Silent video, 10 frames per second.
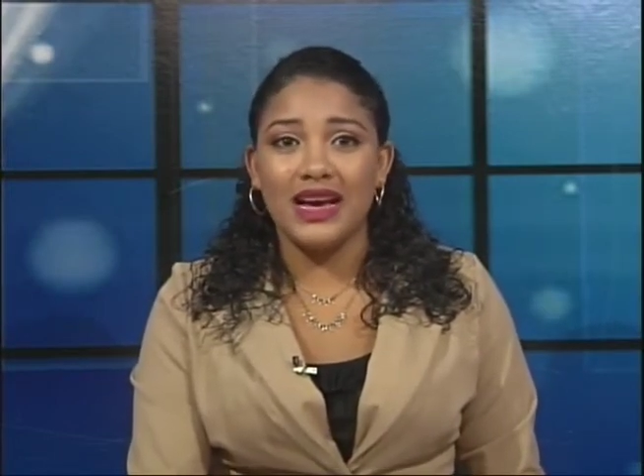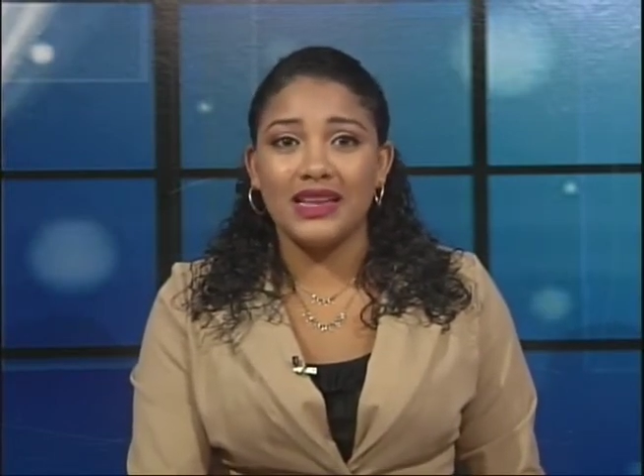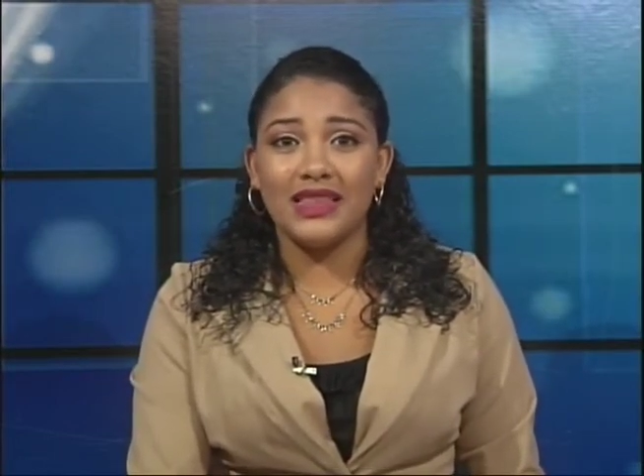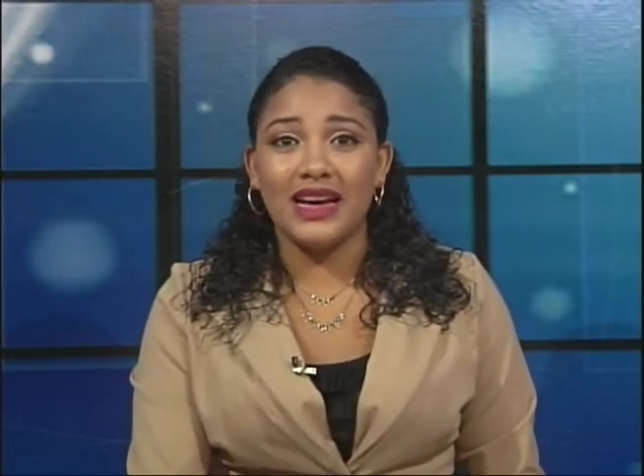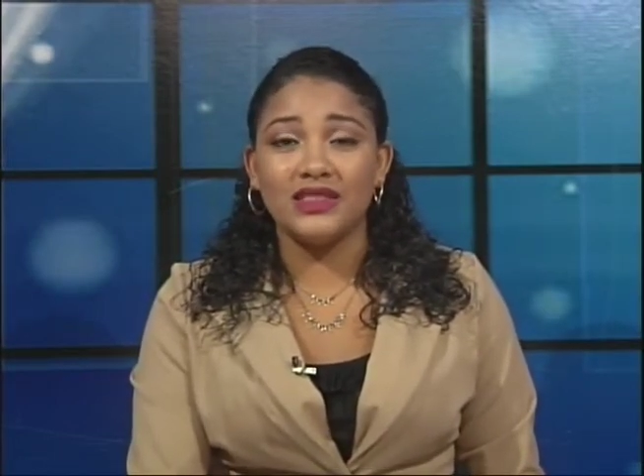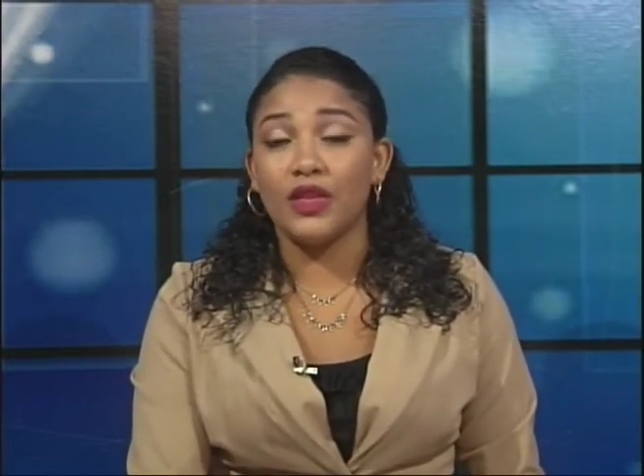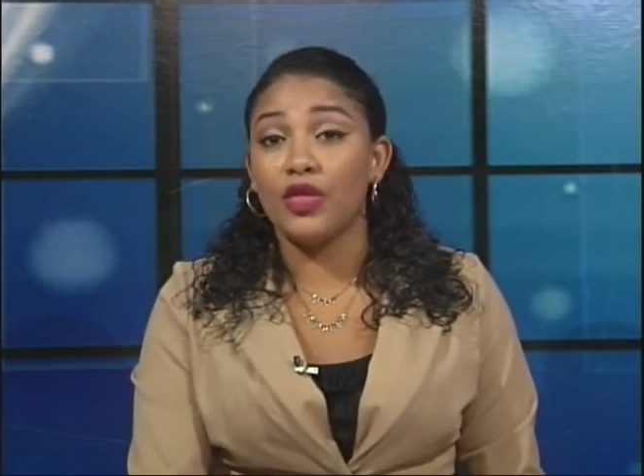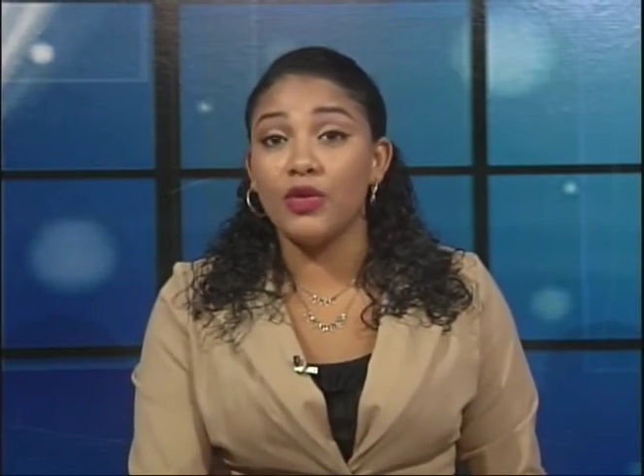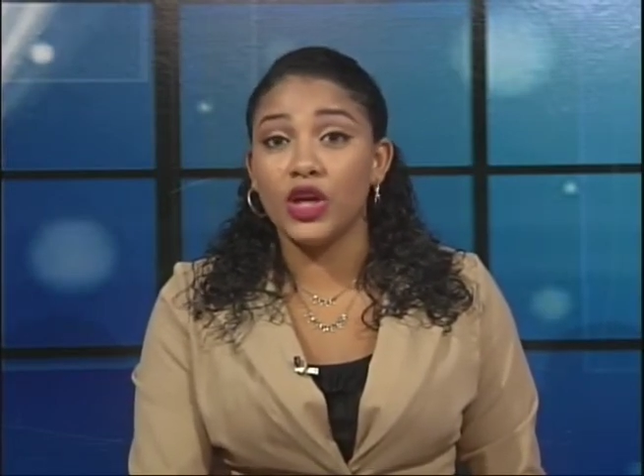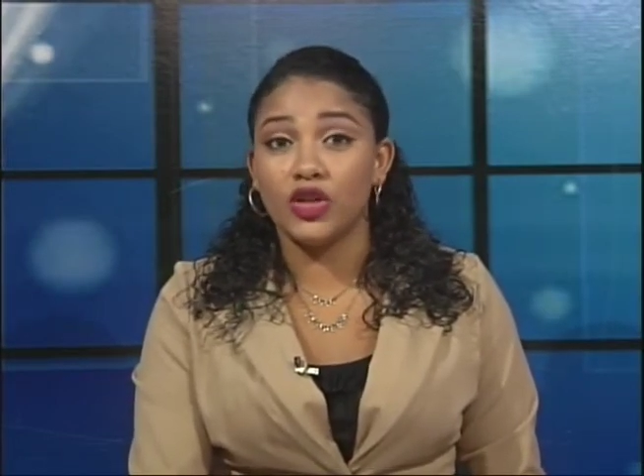and that the
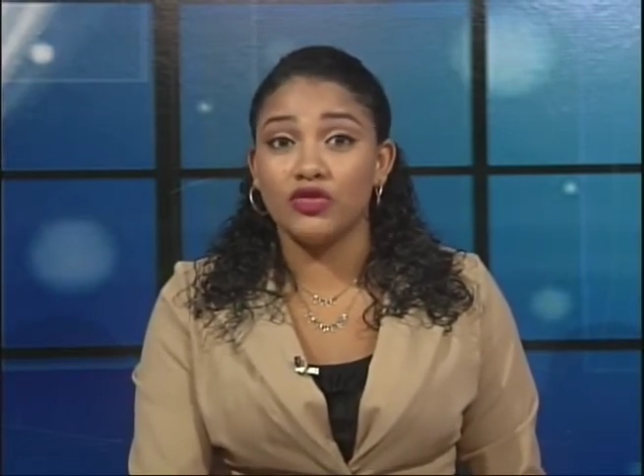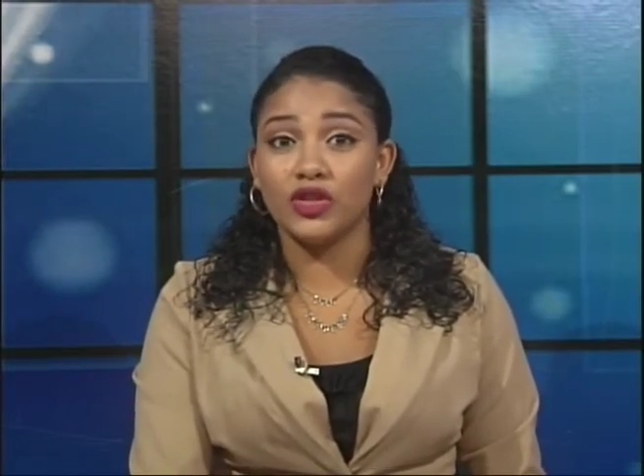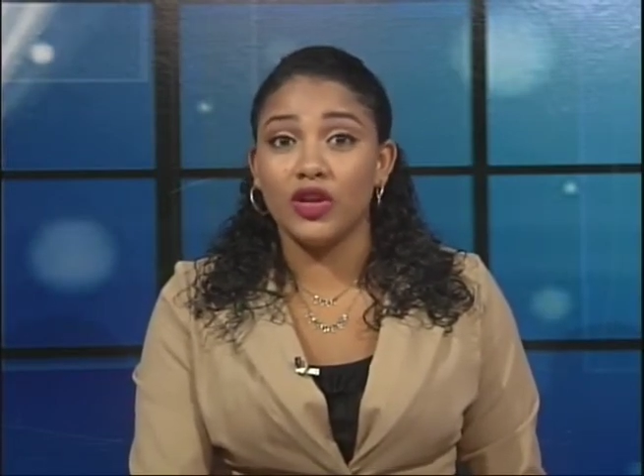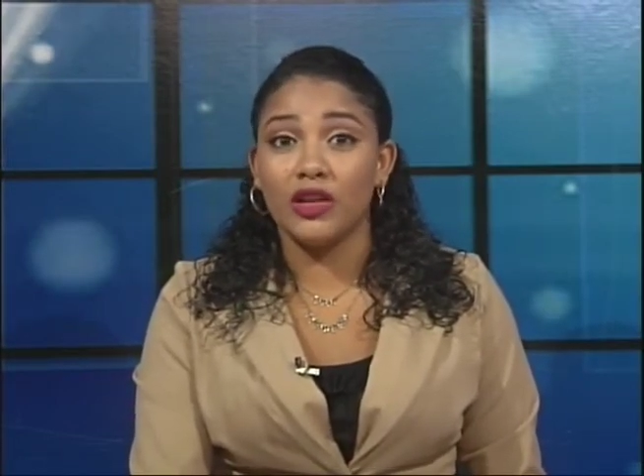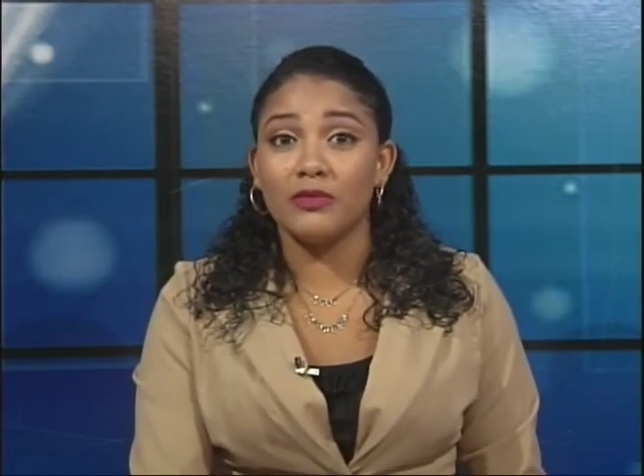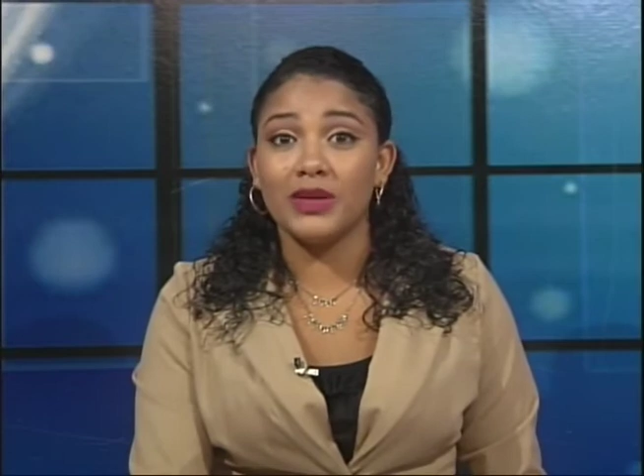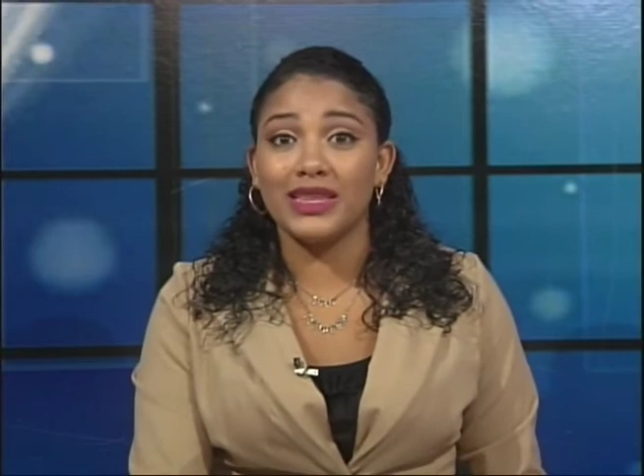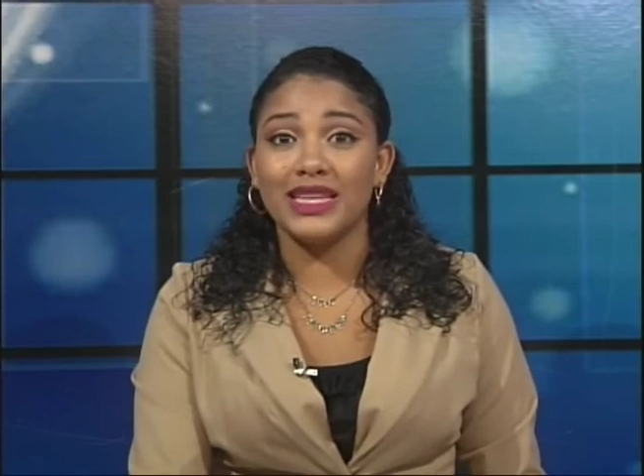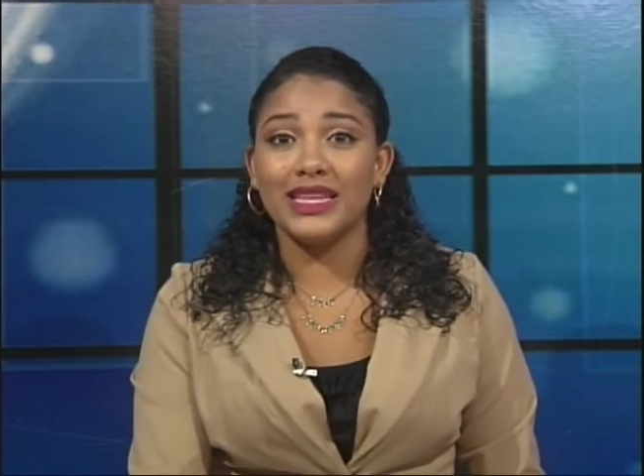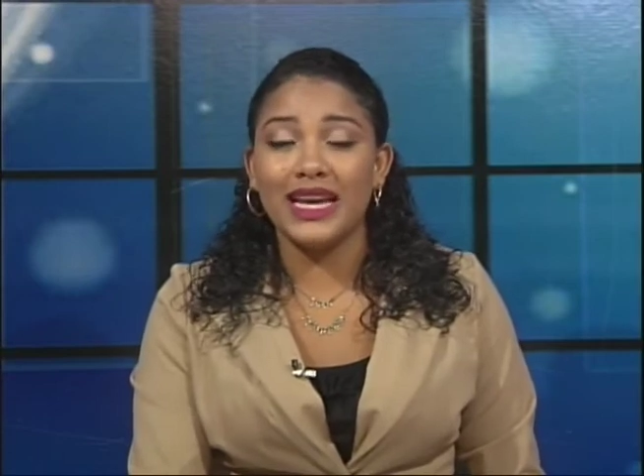$300
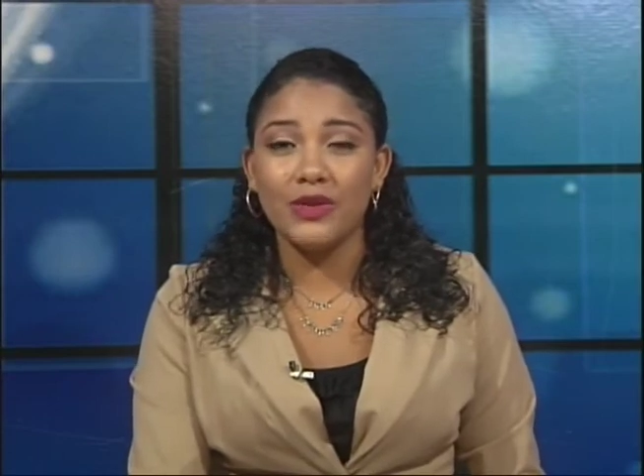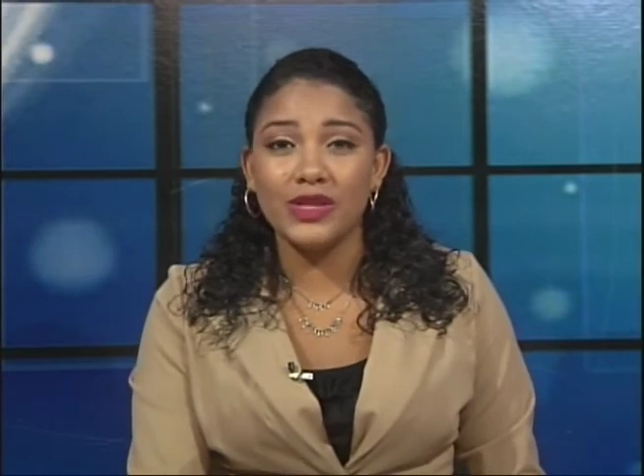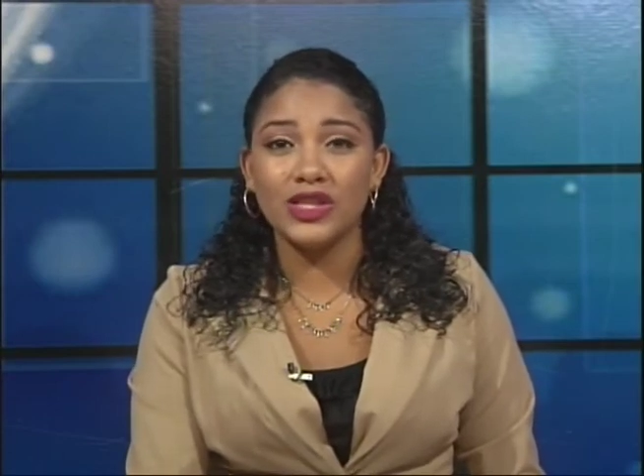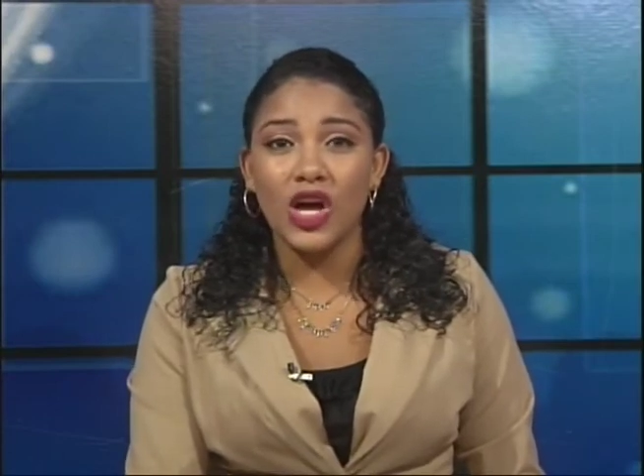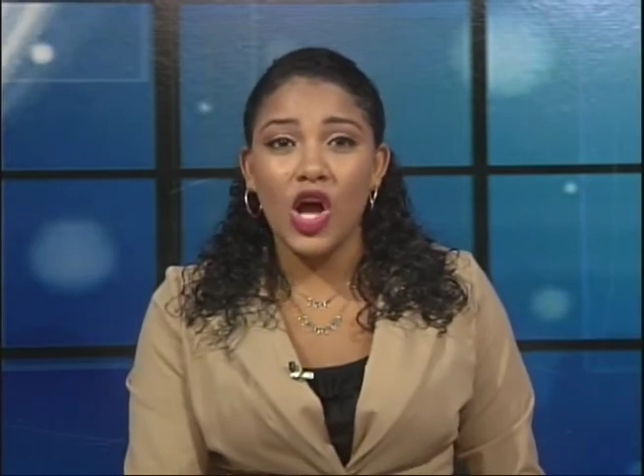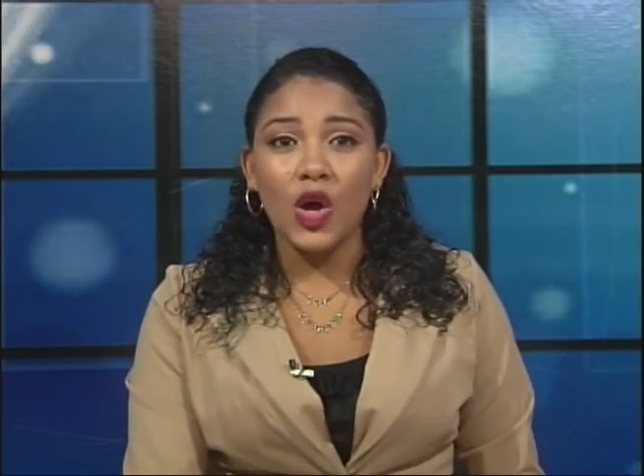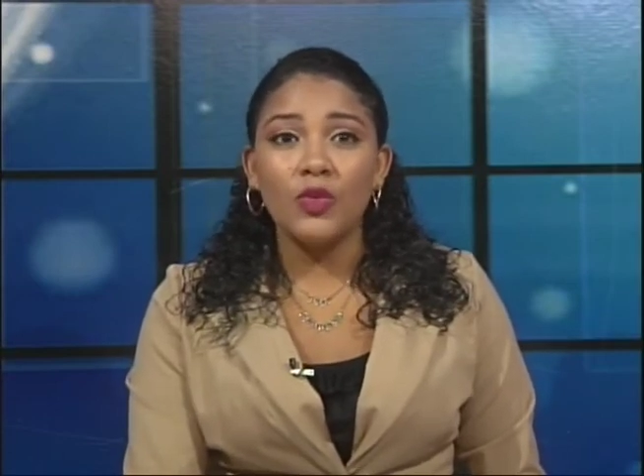monthly allowance